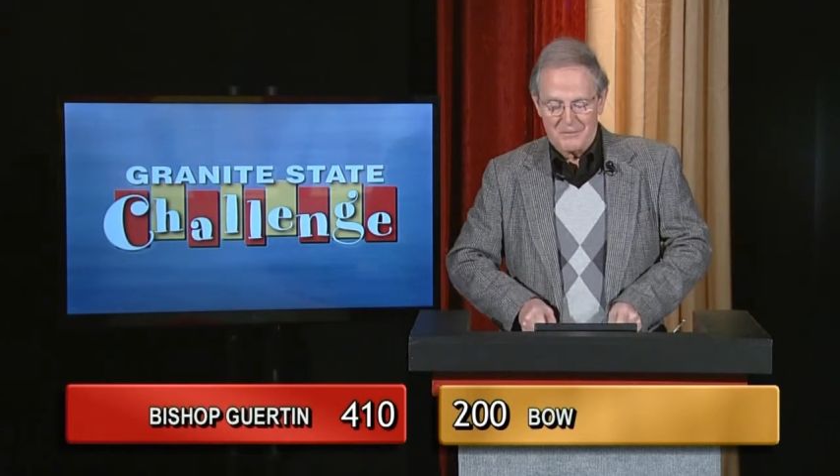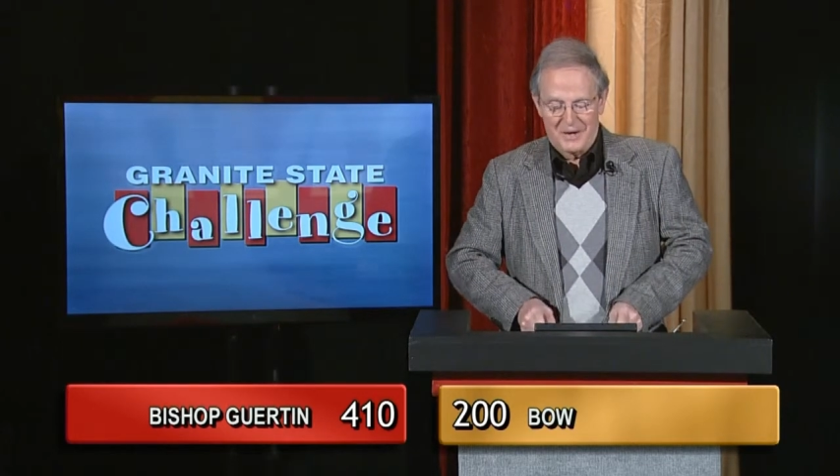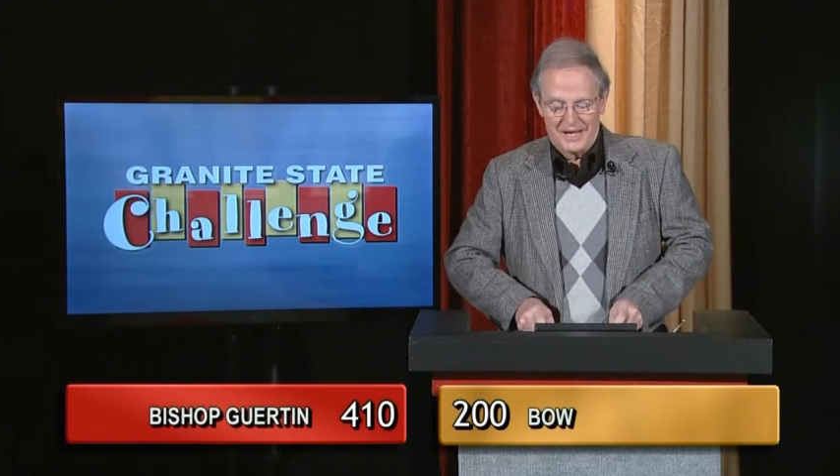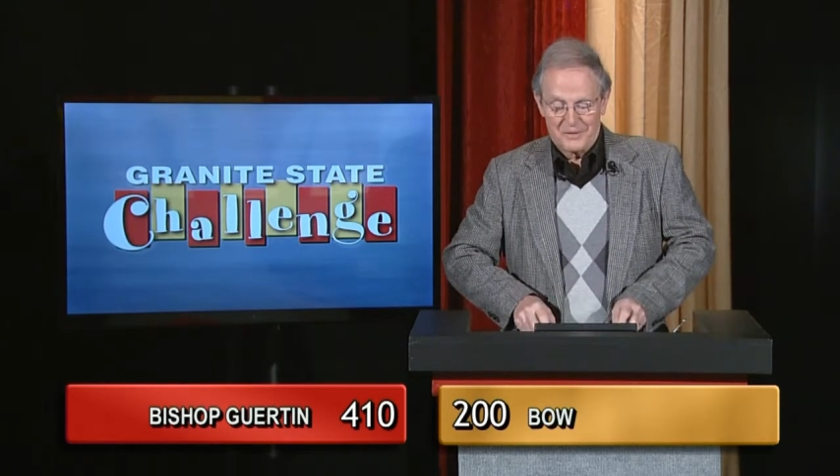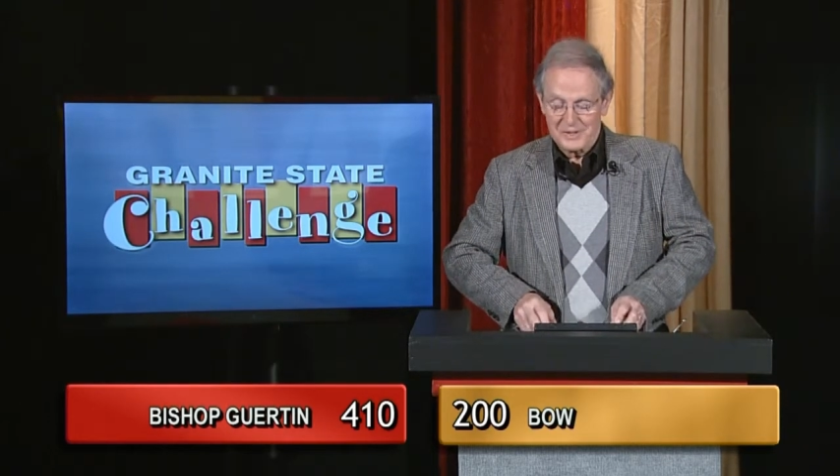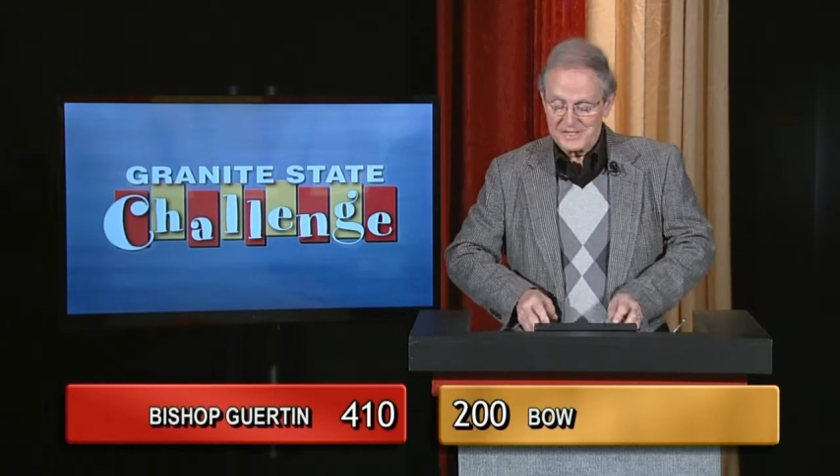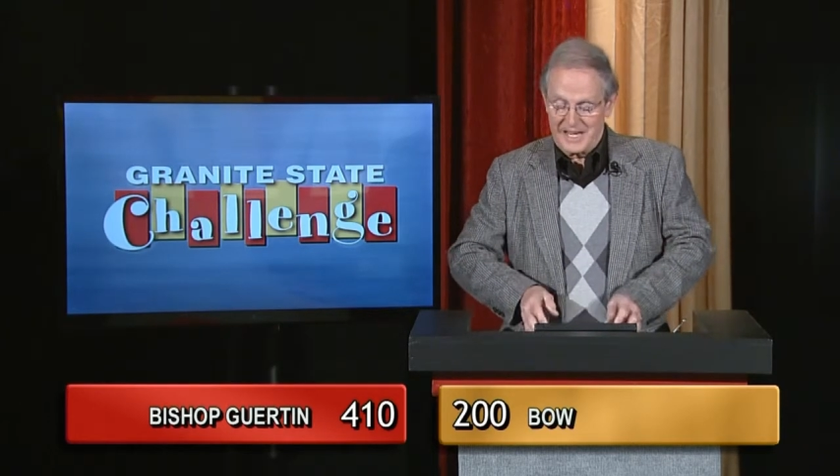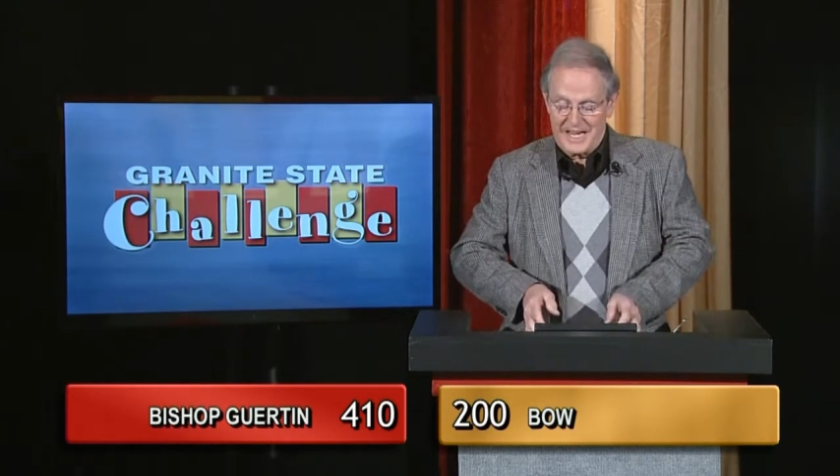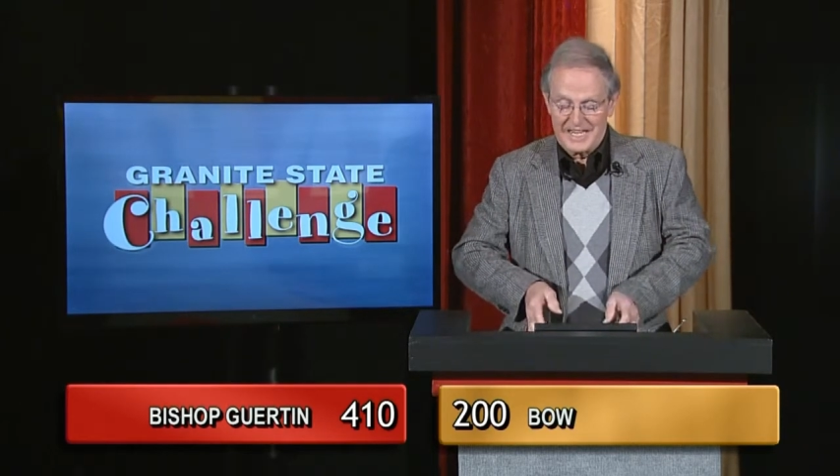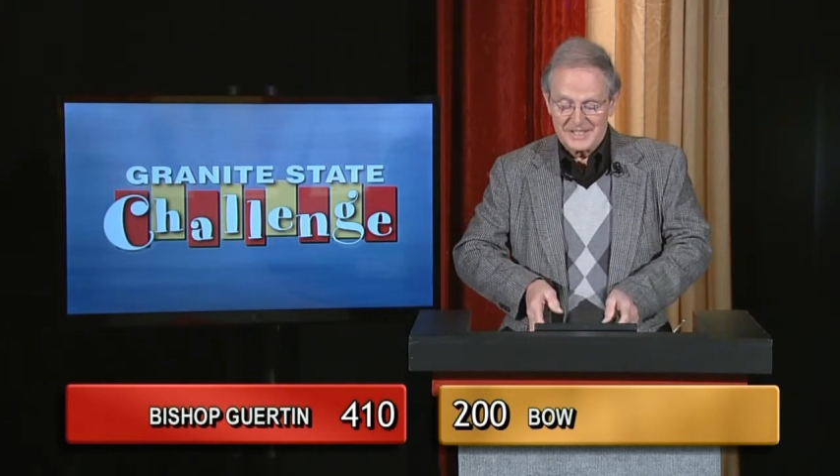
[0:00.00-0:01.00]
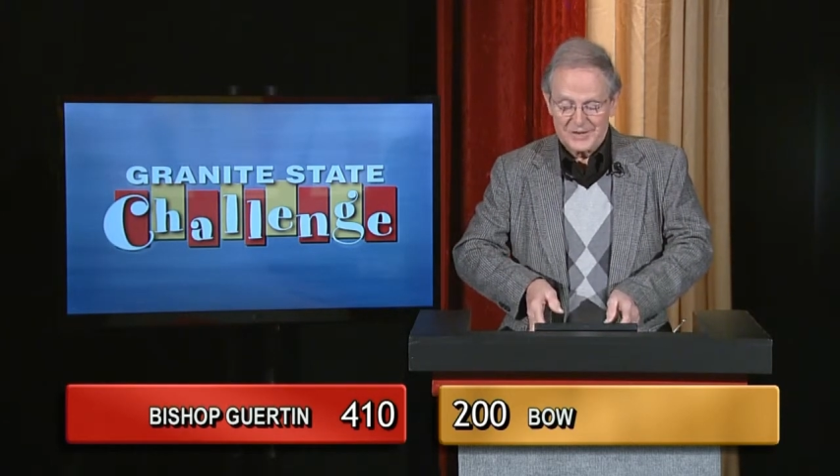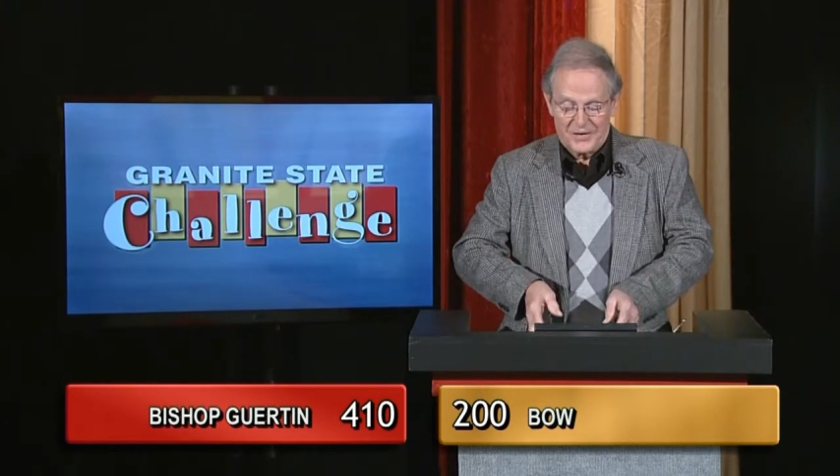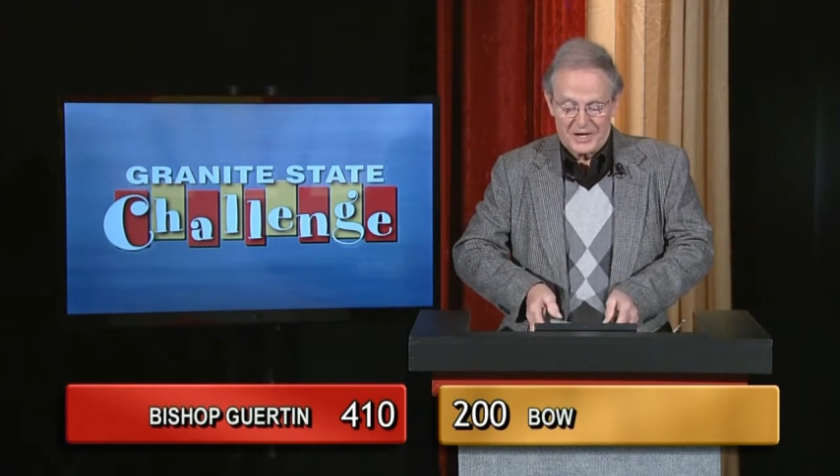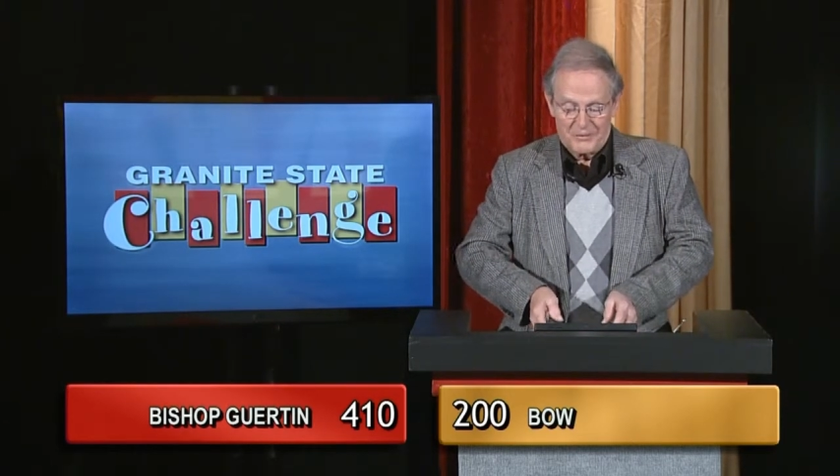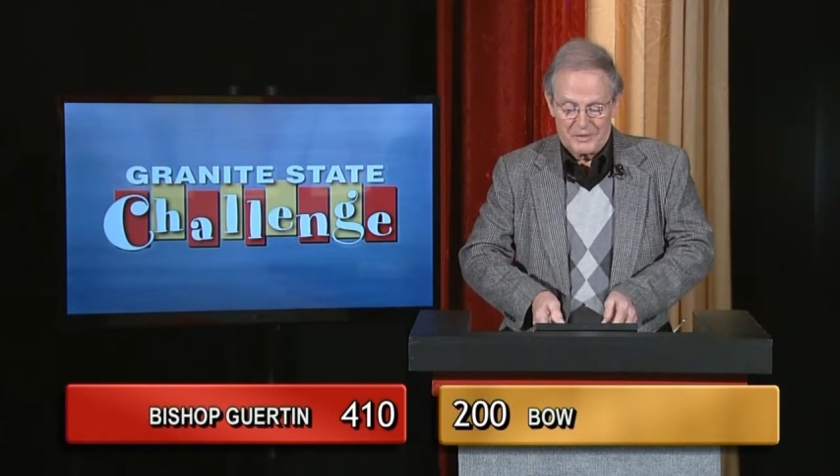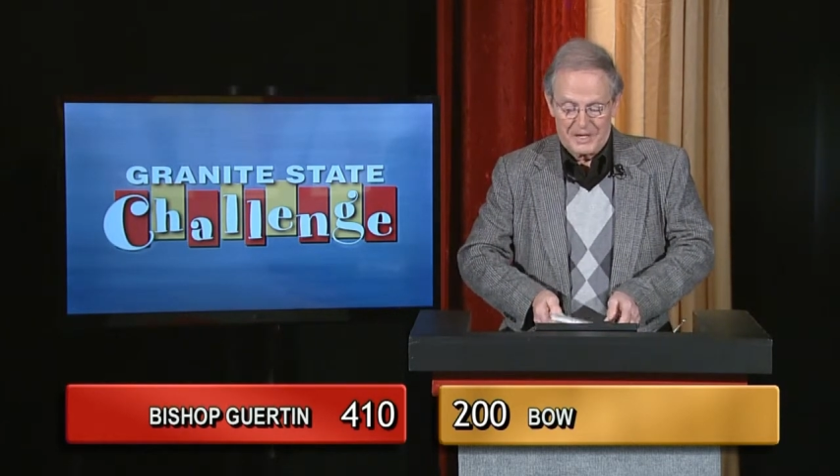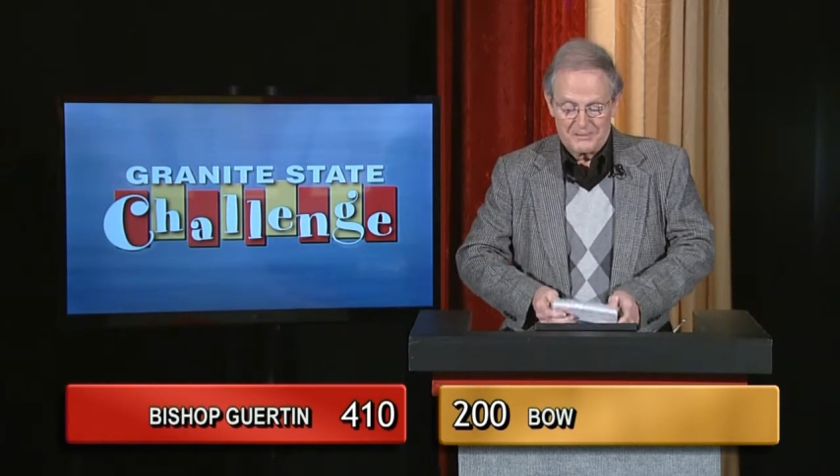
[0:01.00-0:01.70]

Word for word: Well, it was a high scoring one,